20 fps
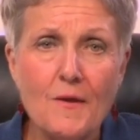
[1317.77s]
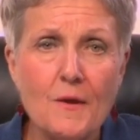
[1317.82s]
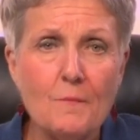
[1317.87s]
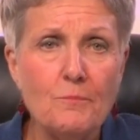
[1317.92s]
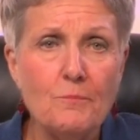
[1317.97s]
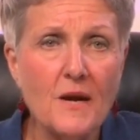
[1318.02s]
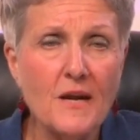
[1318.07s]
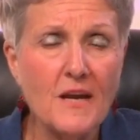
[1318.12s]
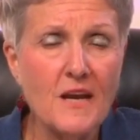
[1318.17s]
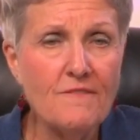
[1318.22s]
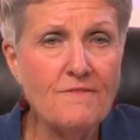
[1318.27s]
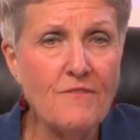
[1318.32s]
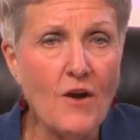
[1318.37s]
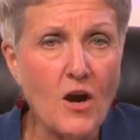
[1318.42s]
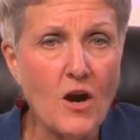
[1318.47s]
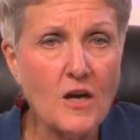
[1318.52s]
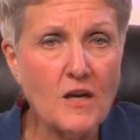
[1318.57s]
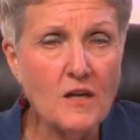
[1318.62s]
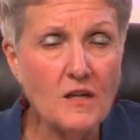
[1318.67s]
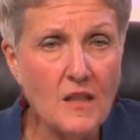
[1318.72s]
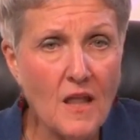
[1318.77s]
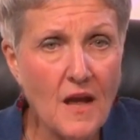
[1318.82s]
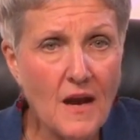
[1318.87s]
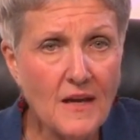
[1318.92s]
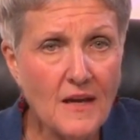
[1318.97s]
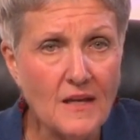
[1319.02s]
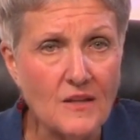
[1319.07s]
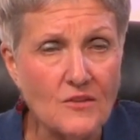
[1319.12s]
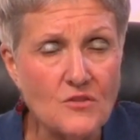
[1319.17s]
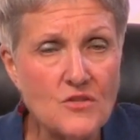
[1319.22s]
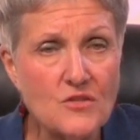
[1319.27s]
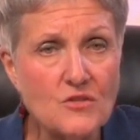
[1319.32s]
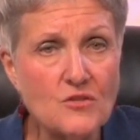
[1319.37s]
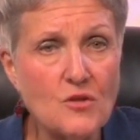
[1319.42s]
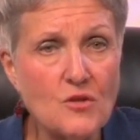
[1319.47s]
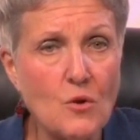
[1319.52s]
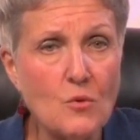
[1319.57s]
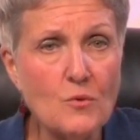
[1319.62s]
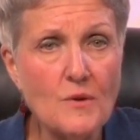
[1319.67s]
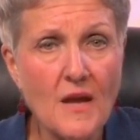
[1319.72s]
But if our clients
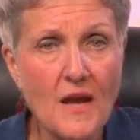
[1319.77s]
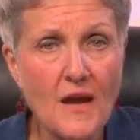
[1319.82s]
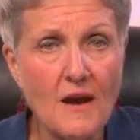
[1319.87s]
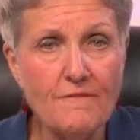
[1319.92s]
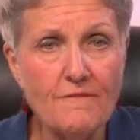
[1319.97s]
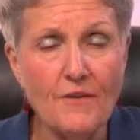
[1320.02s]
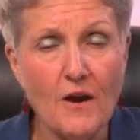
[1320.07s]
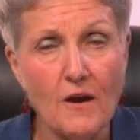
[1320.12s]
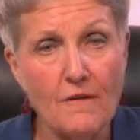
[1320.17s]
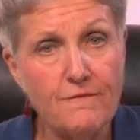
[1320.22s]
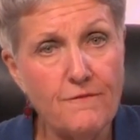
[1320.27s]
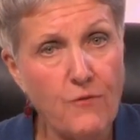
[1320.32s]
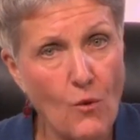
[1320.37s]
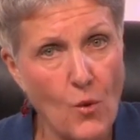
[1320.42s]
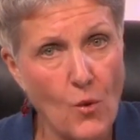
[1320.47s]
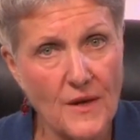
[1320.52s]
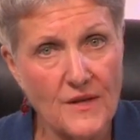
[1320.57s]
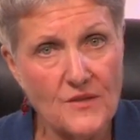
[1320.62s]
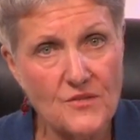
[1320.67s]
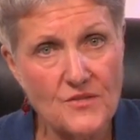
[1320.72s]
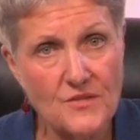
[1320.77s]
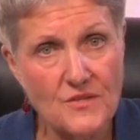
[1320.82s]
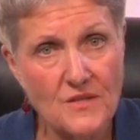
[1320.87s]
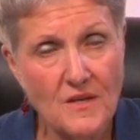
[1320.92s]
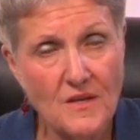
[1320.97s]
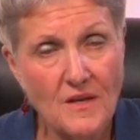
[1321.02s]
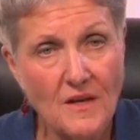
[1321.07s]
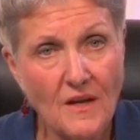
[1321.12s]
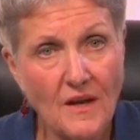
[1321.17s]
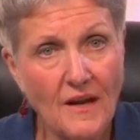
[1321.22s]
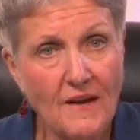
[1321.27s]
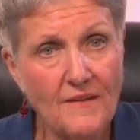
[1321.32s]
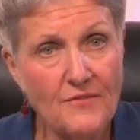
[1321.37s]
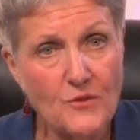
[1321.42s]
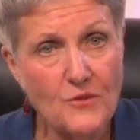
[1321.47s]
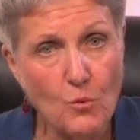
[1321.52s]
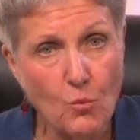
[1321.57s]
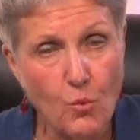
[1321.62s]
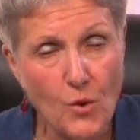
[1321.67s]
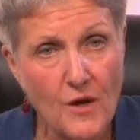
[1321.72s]
don't have a voice in
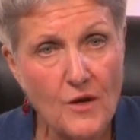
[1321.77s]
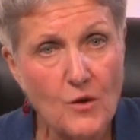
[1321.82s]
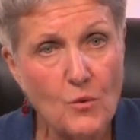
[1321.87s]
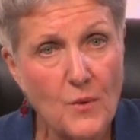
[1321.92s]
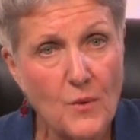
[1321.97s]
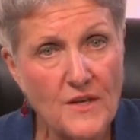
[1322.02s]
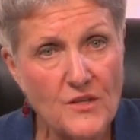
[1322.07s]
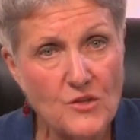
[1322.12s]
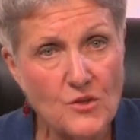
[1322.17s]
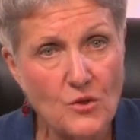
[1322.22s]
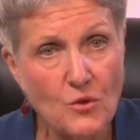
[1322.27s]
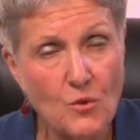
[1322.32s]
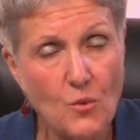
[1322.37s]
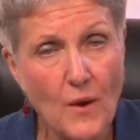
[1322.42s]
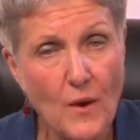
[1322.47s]
the work we do